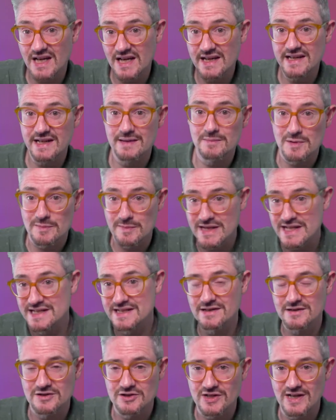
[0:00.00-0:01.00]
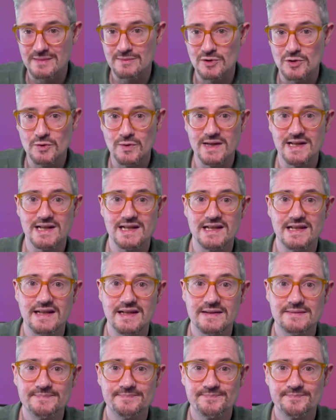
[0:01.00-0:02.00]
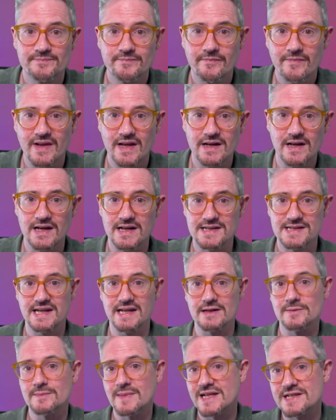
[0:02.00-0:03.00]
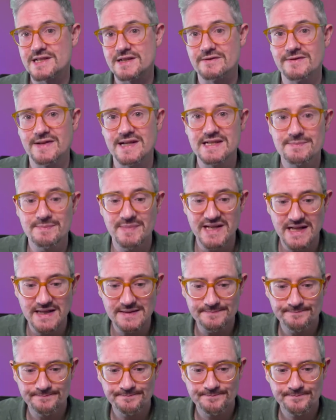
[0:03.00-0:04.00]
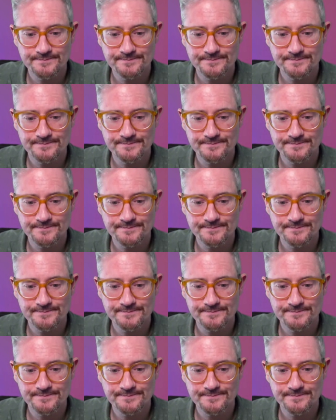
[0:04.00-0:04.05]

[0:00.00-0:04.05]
Higher number means it'll track more quickly, and a higher scale makes your face bigger.